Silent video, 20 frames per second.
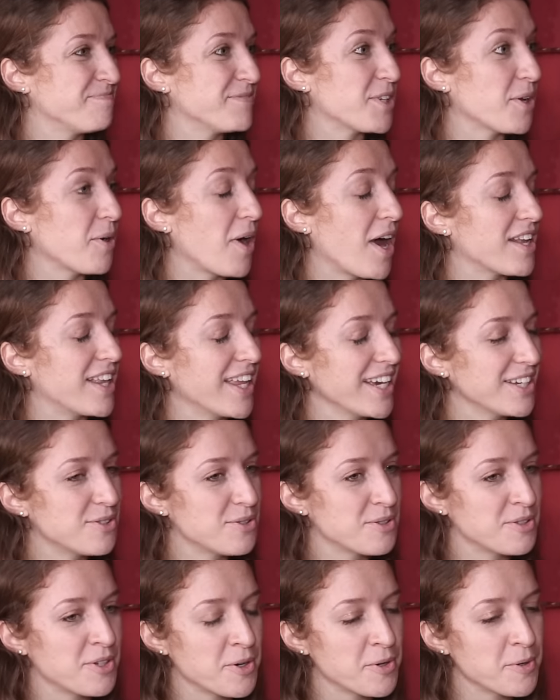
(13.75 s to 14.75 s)
So I'd like
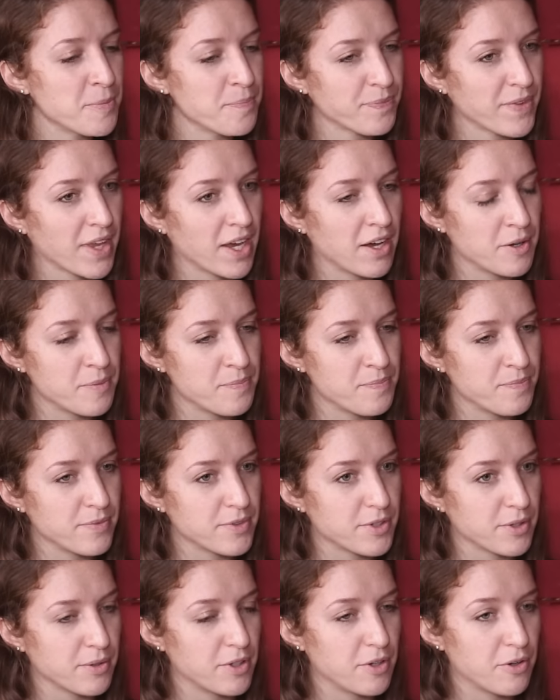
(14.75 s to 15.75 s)
to know,
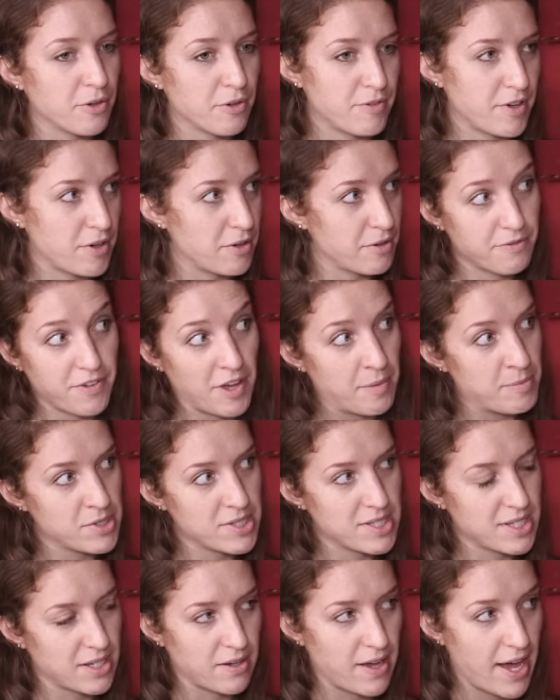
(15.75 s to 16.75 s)
so you're a very
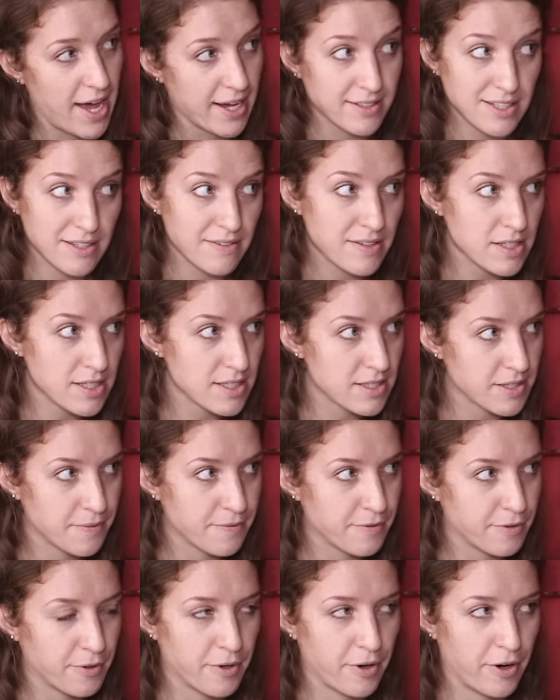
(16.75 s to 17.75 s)
famous activist
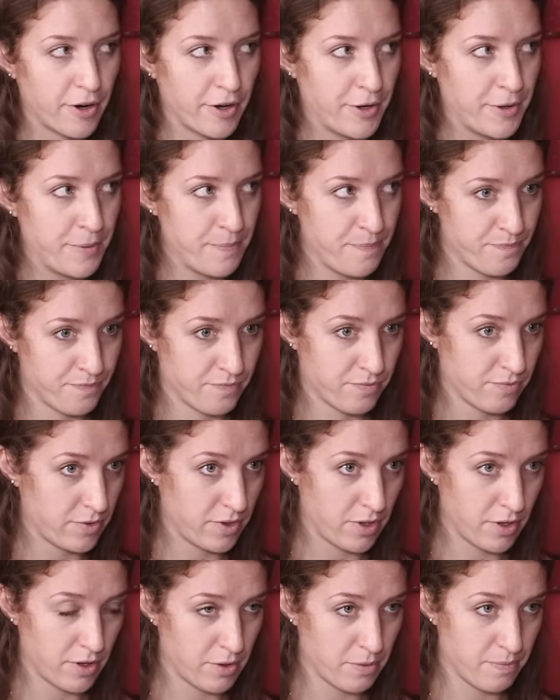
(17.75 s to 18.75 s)
for
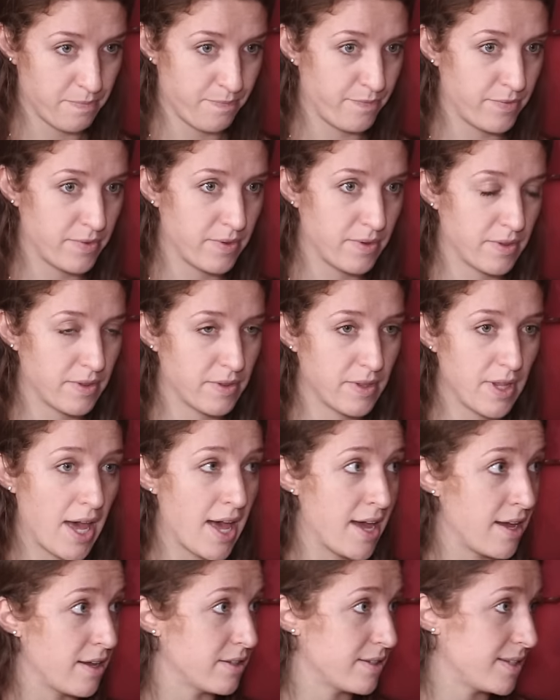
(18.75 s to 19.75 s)
the
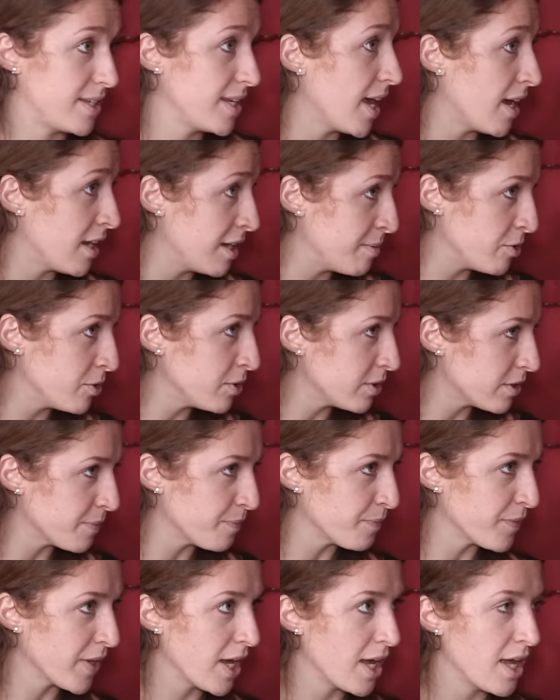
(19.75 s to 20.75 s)
sea animals.
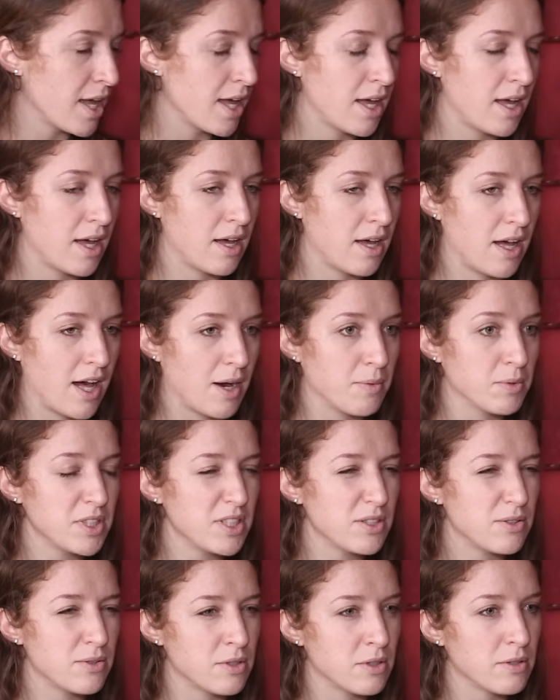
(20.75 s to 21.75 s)
I
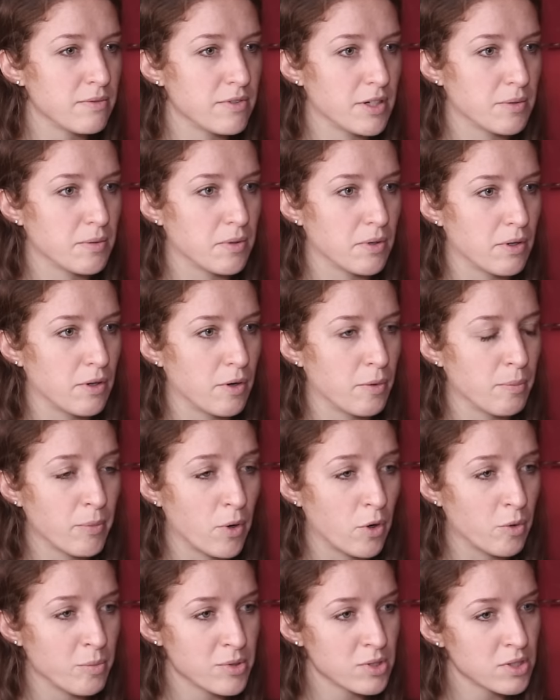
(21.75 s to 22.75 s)
wanted to know if there were
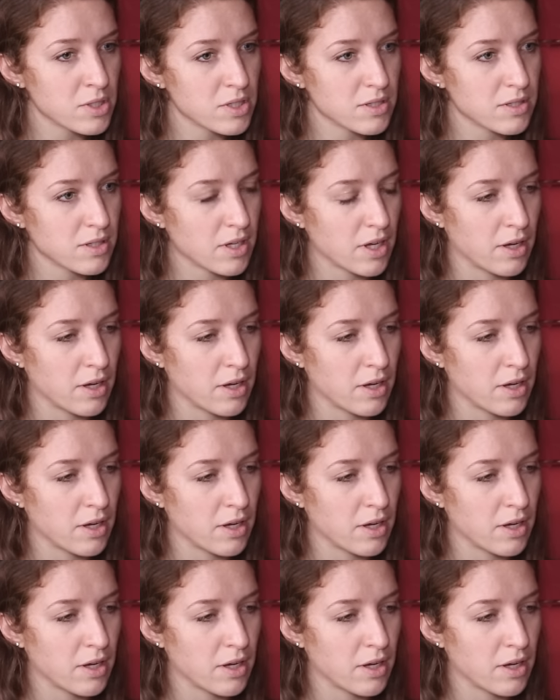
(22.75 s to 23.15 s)
moments